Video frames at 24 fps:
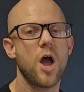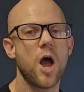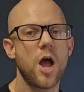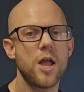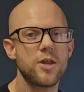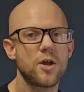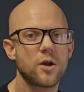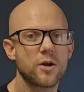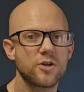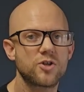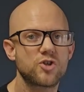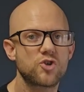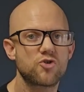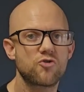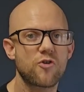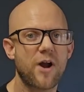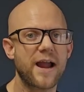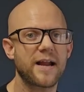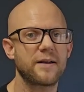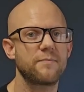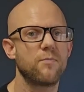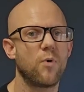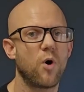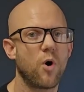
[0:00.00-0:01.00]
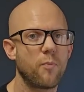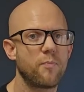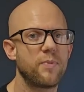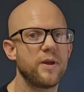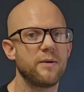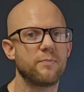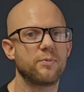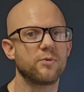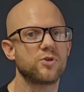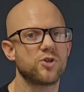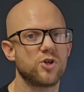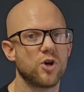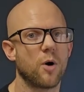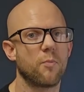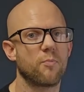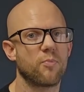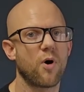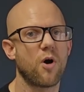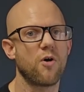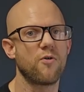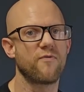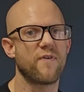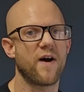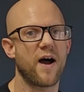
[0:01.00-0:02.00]
and you'll attract more people to your
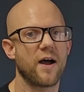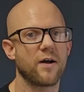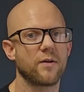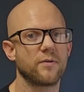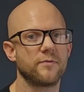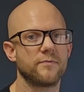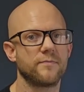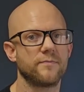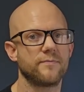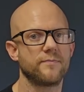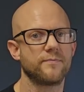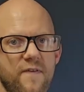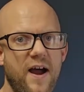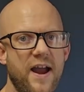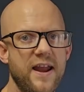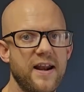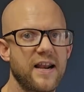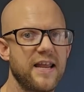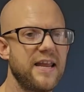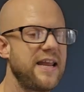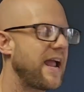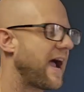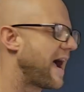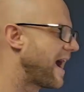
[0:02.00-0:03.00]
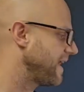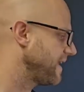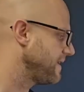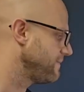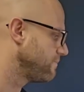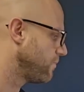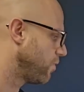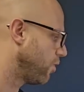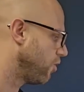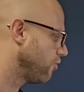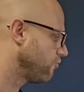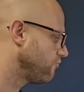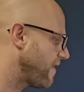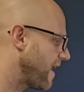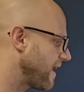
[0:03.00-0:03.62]
profile. Finally, adding more